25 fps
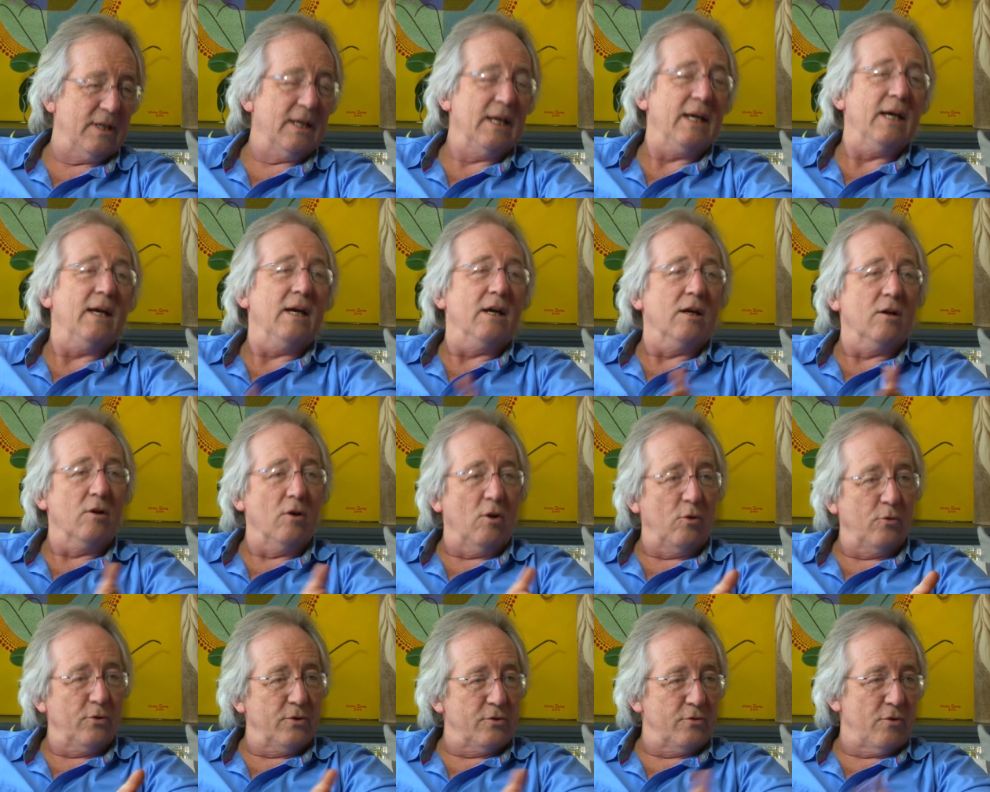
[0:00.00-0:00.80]
Yeah.
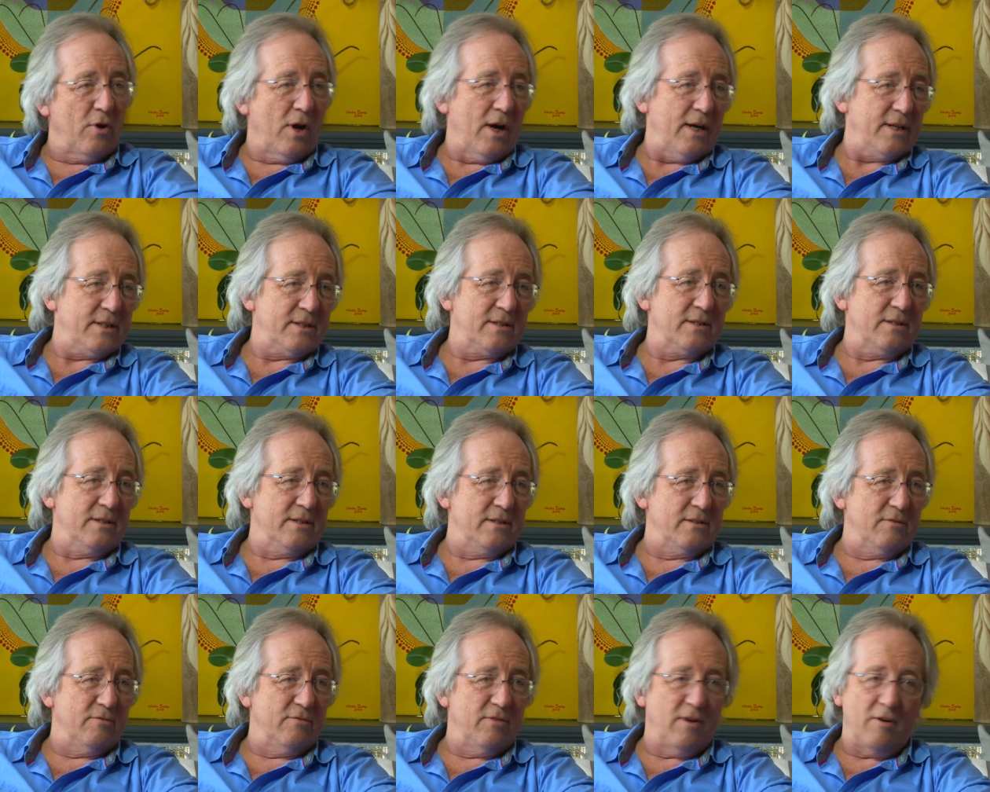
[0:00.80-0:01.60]
Golden rice
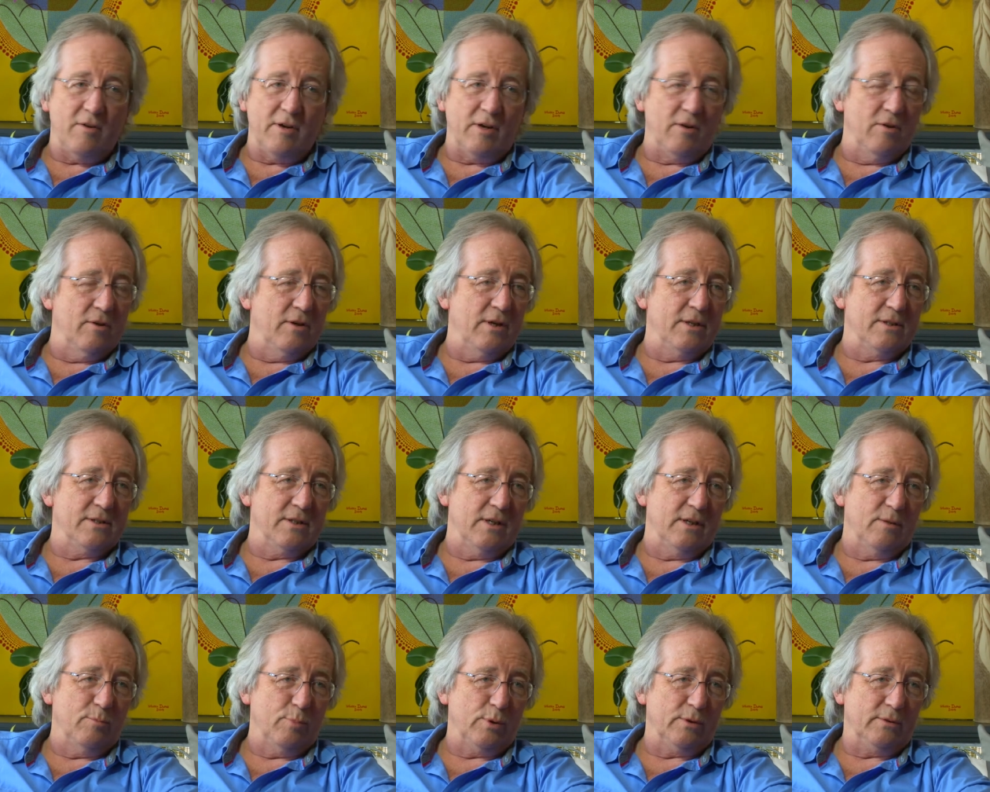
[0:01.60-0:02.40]
is a very good
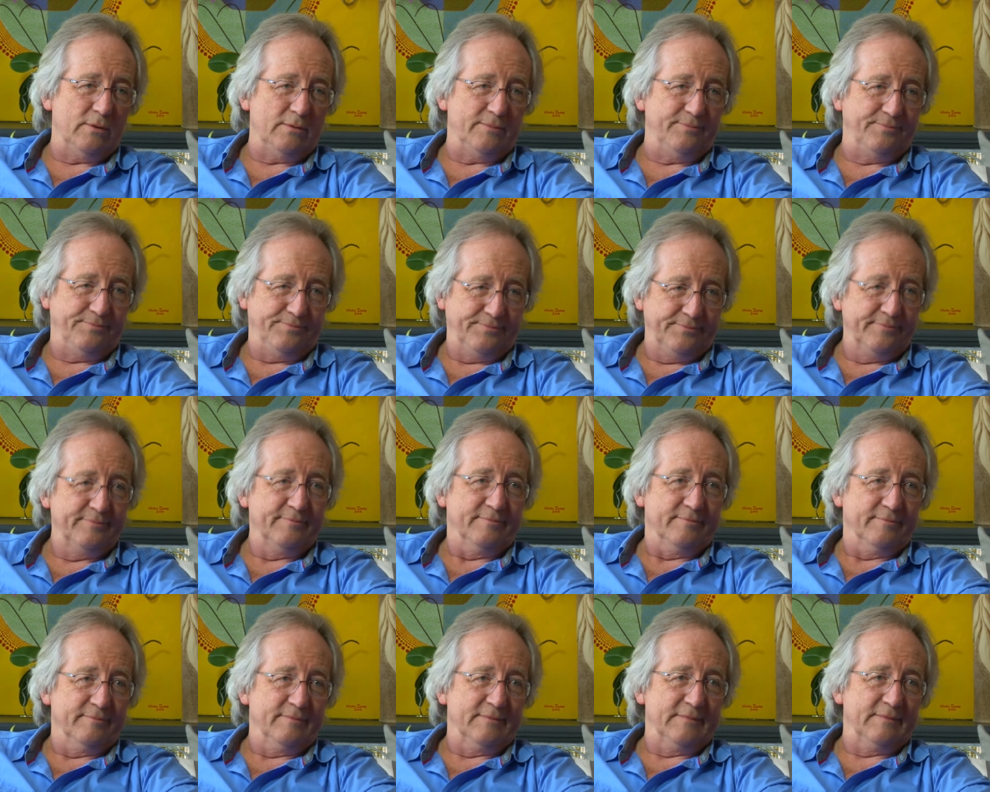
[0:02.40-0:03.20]
example. I was going to say,
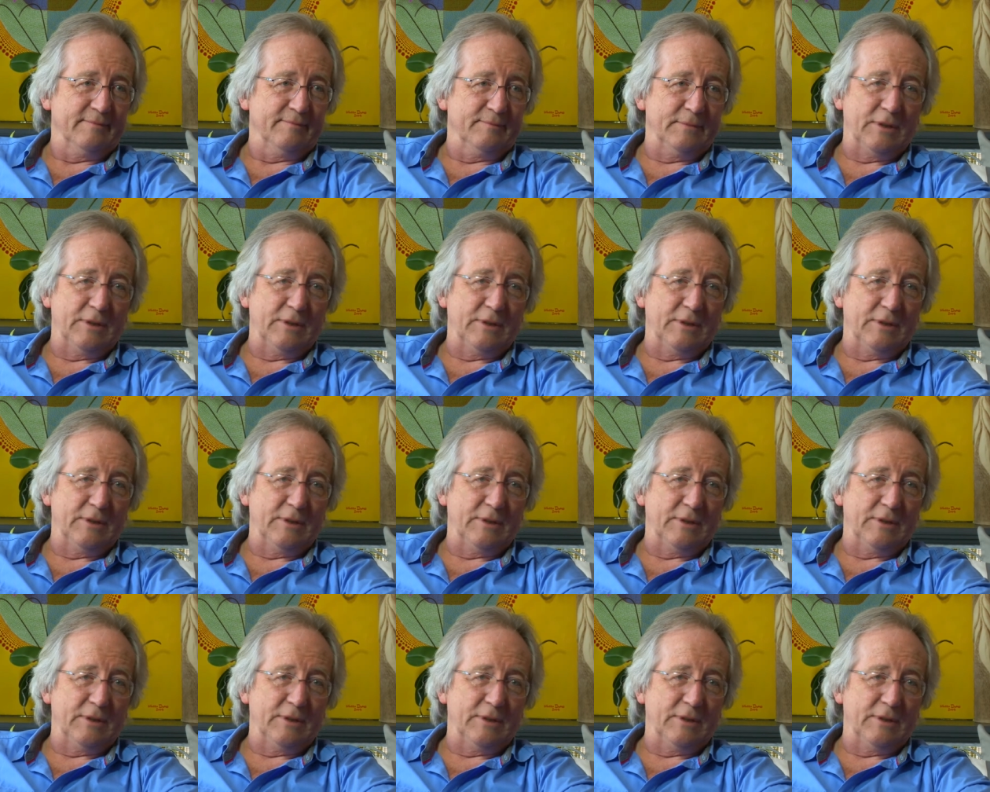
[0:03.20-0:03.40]
yeah.